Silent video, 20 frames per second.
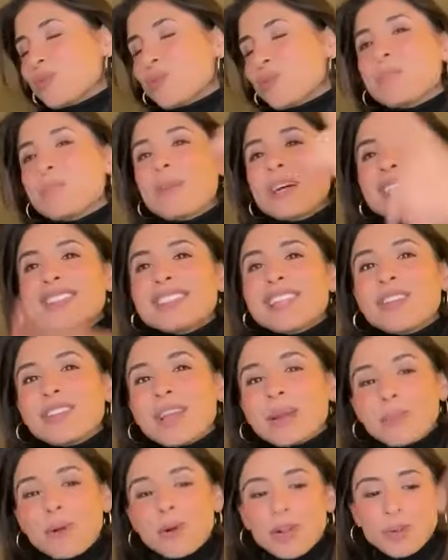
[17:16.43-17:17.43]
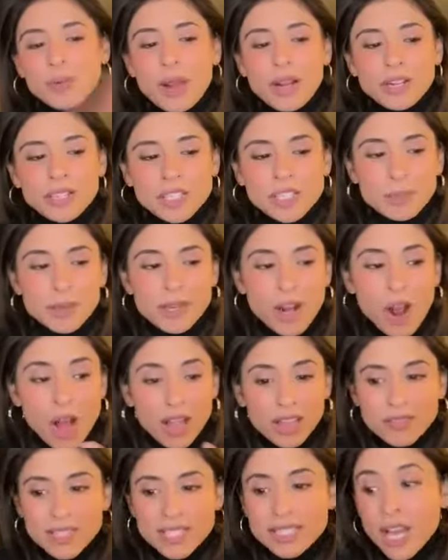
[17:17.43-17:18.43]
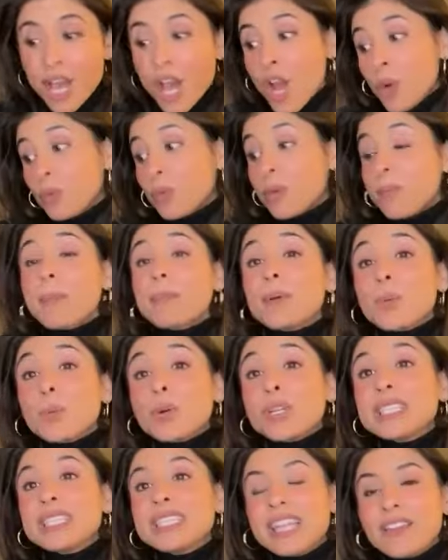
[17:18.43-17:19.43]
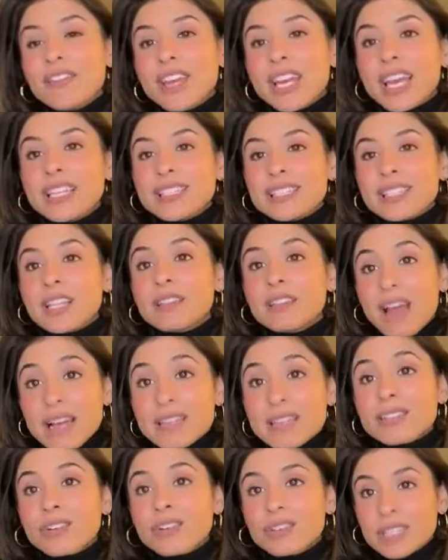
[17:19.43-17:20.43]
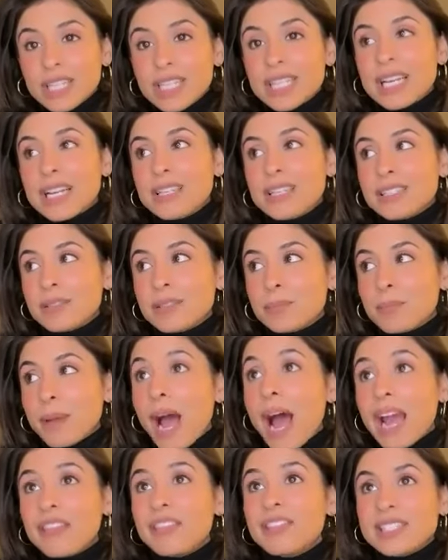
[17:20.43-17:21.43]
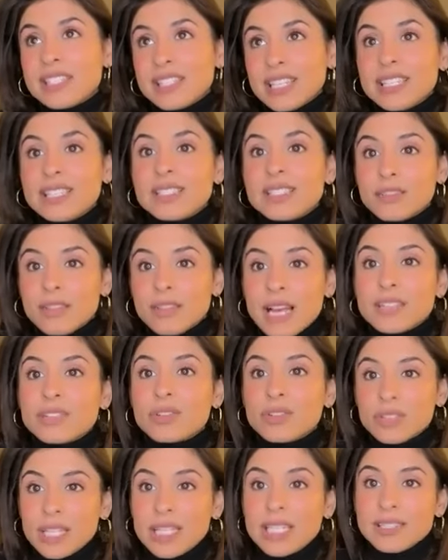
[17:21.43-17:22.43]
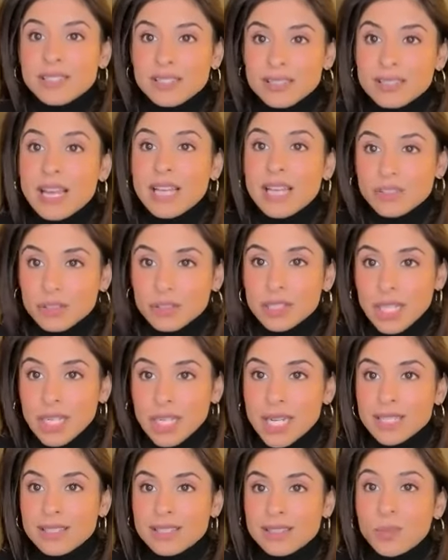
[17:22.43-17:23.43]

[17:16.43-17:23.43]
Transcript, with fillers: We must sound like broken records, but all of us remember we're living. It's a Las Colinas, behind the scenes of Las Colinas is Las Colinas.